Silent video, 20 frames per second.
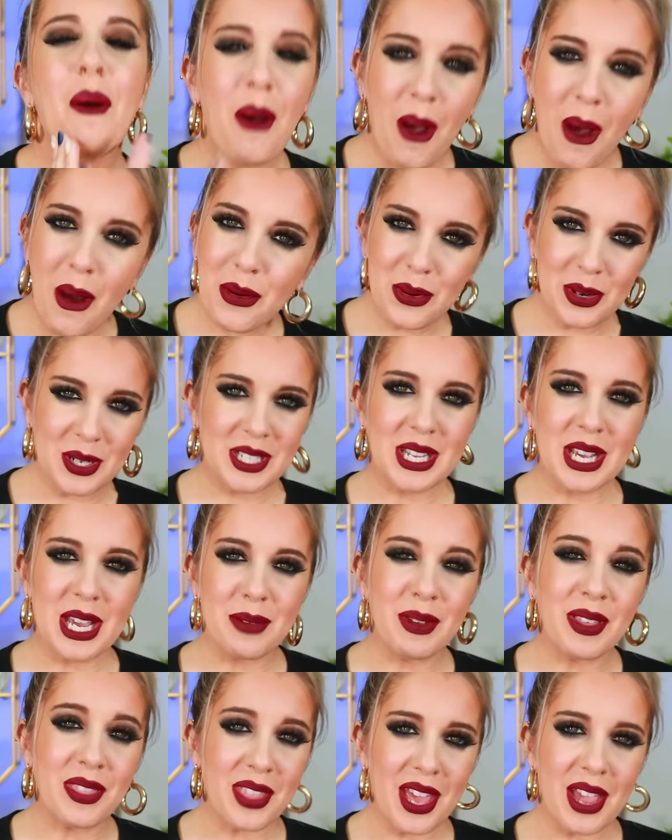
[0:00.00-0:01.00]
awkward
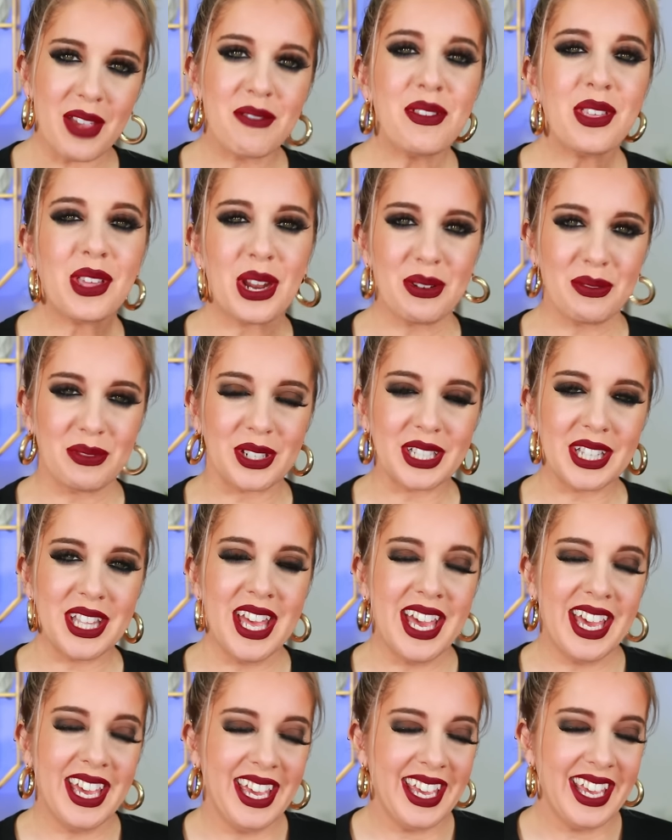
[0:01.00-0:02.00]
time in life that I
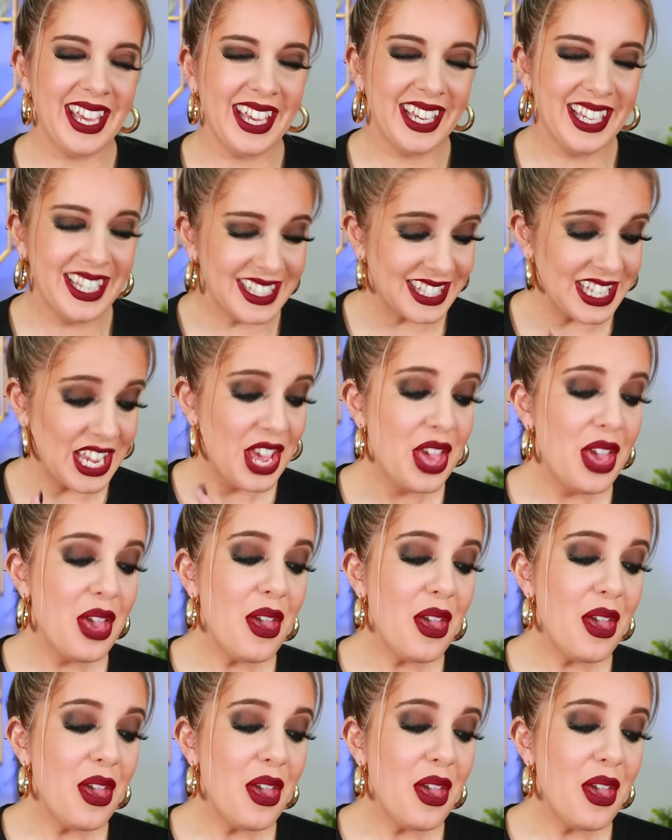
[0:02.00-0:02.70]
realized.